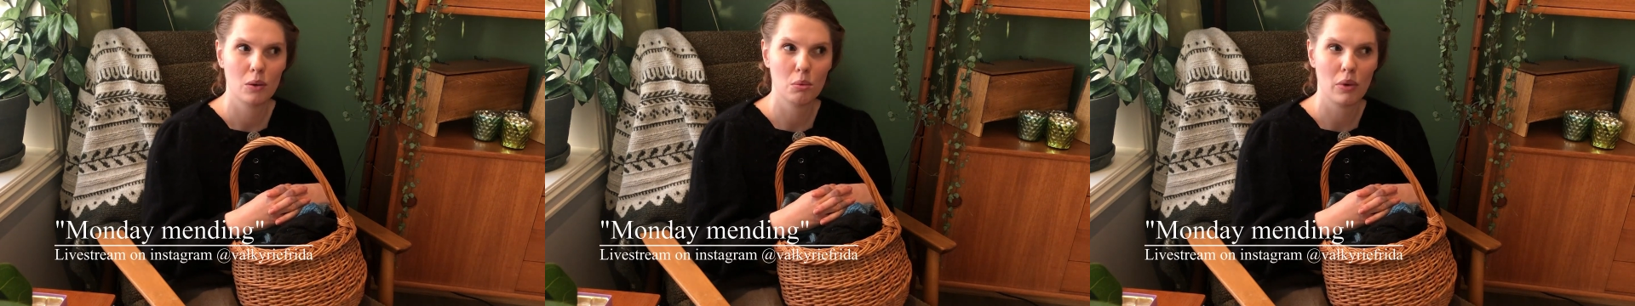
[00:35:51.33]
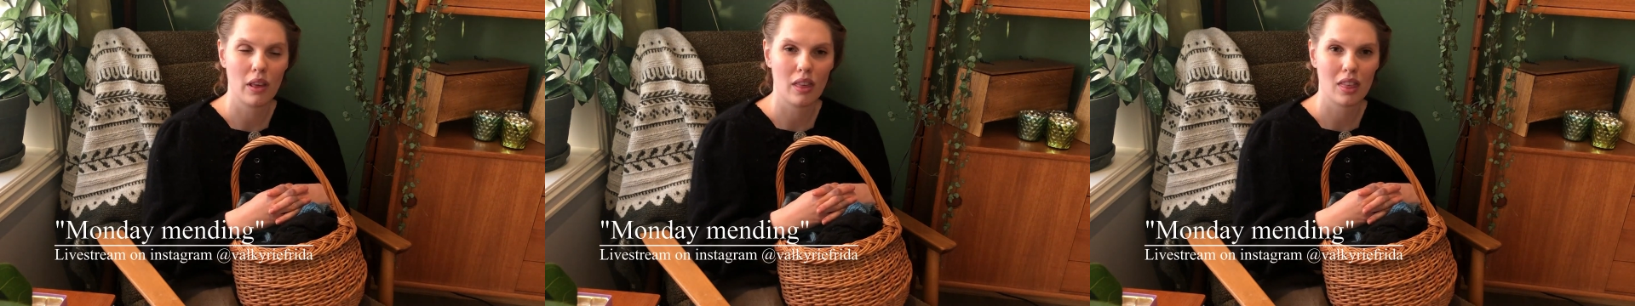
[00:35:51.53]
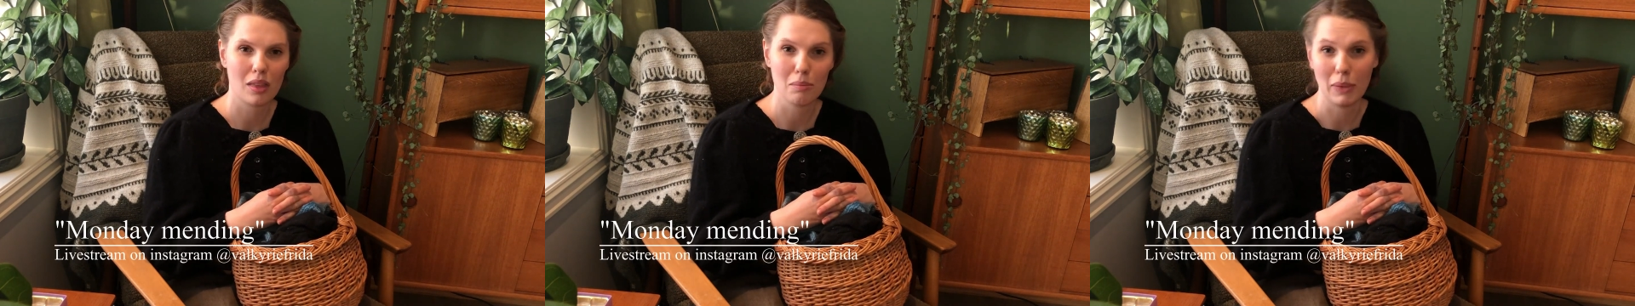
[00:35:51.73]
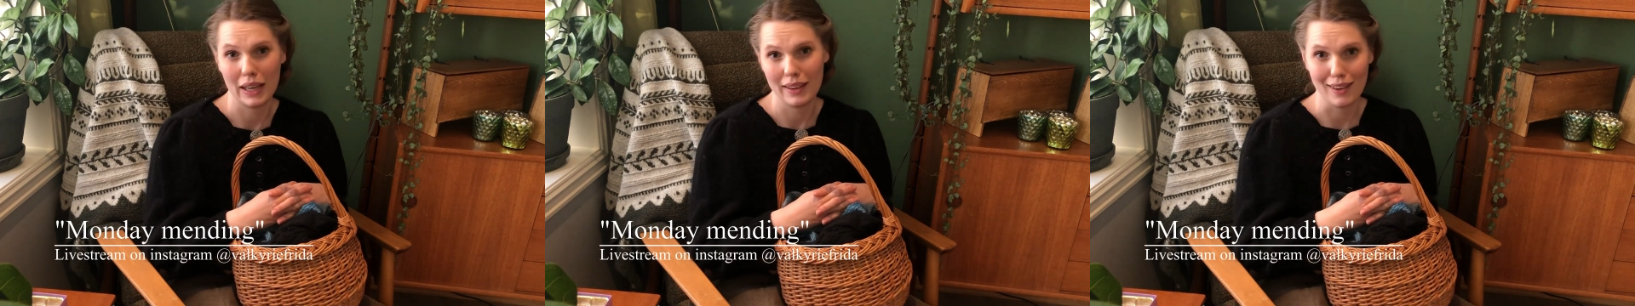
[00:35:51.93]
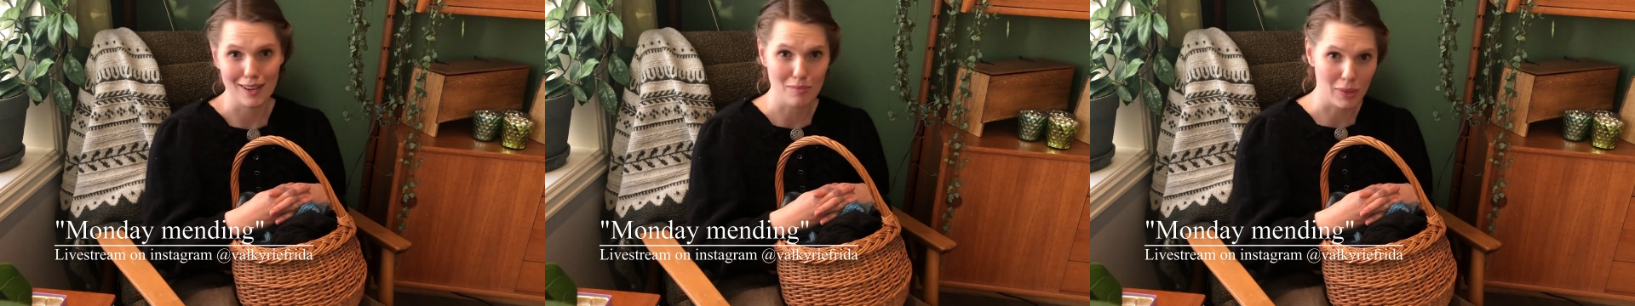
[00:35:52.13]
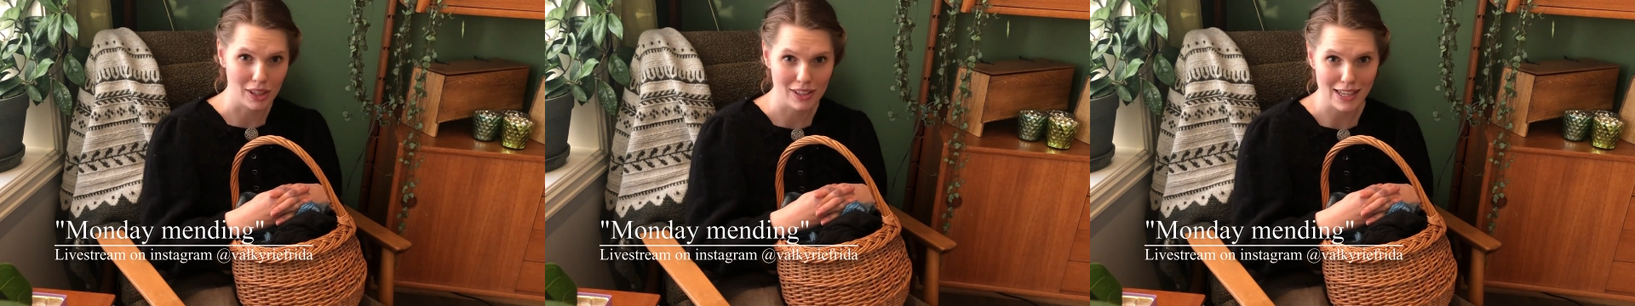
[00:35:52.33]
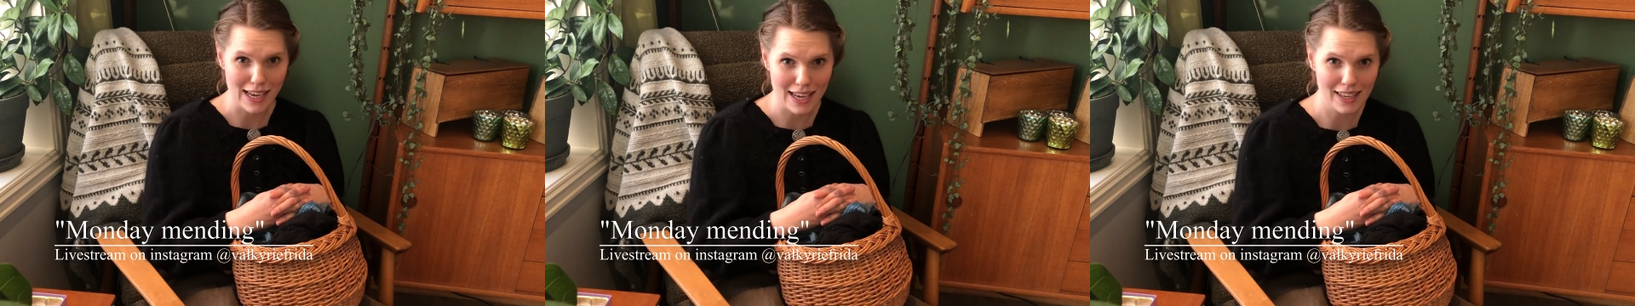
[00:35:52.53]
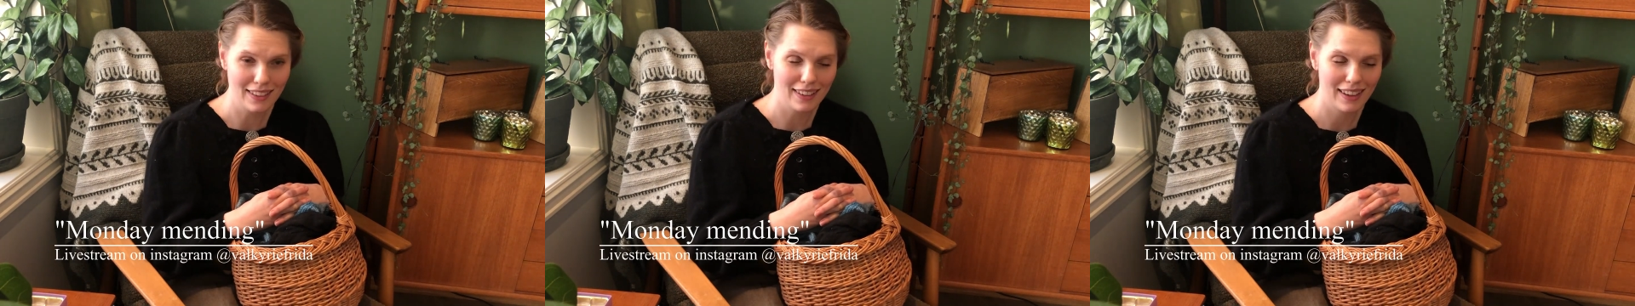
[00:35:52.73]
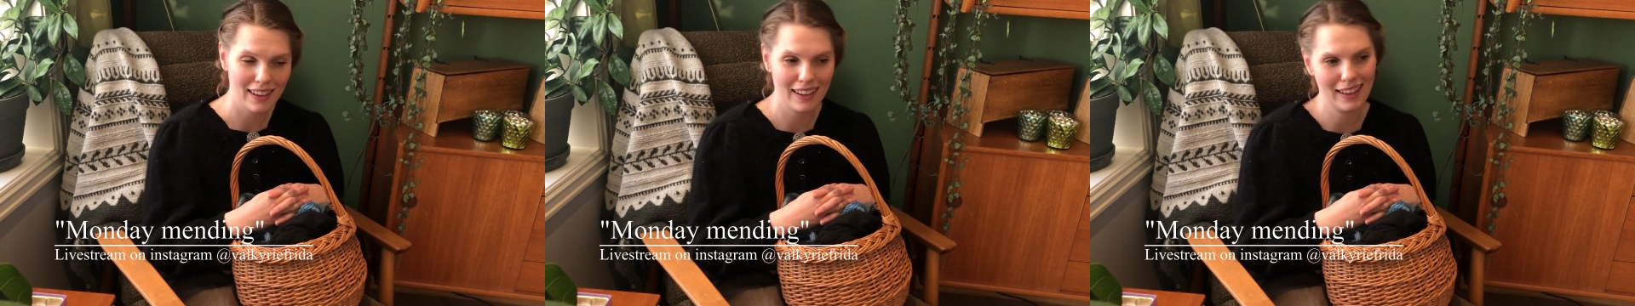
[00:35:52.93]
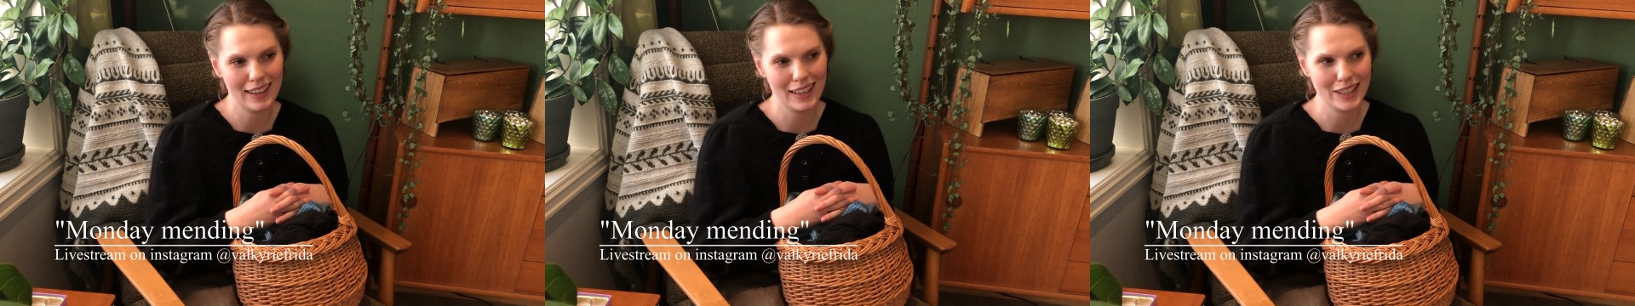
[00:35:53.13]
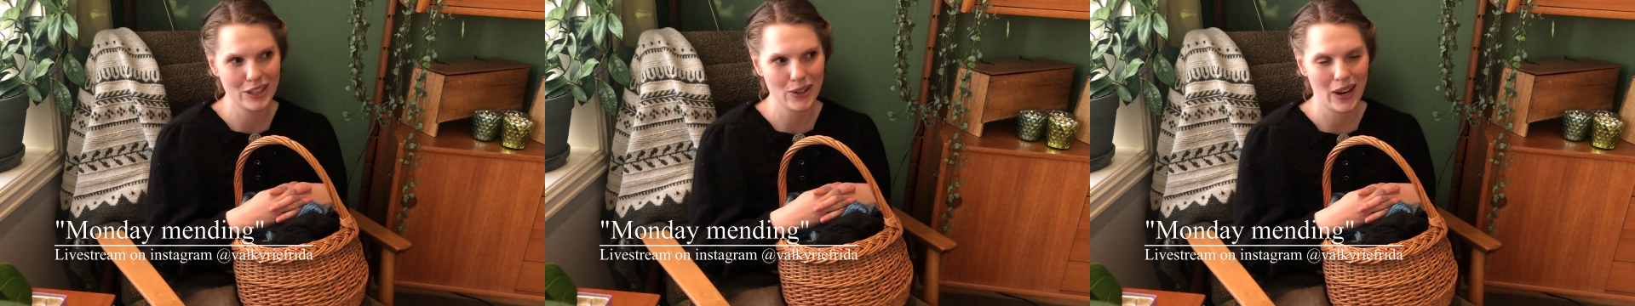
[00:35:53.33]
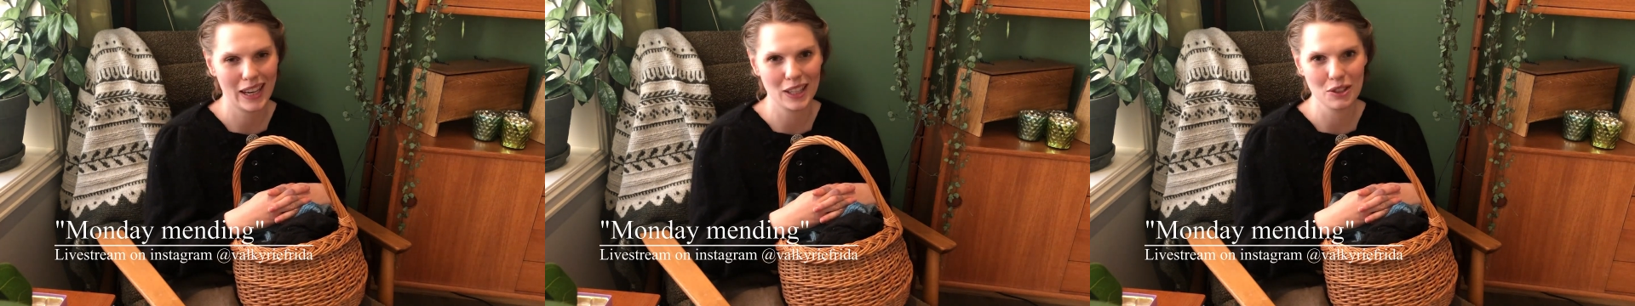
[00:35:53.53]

with Mending Monday, trying